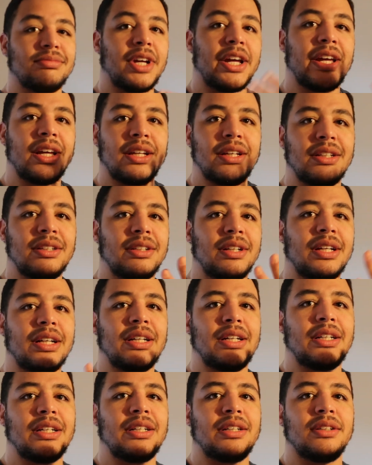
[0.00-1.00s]
And
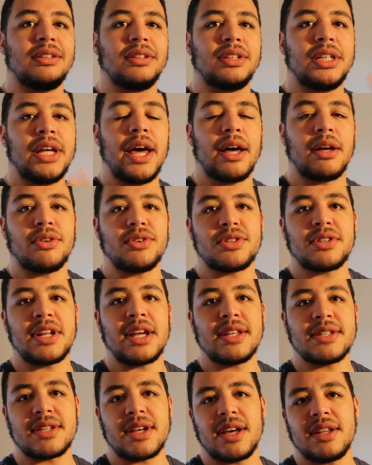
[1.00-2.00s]
uh, yeah,
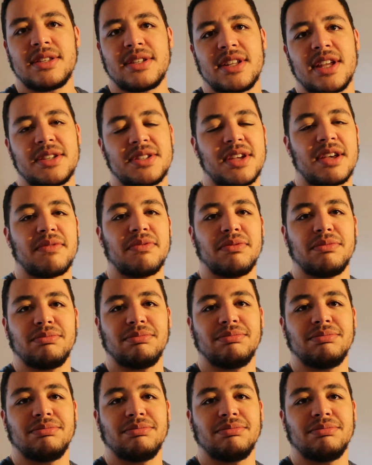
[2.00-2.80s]
stay inside, stay safe.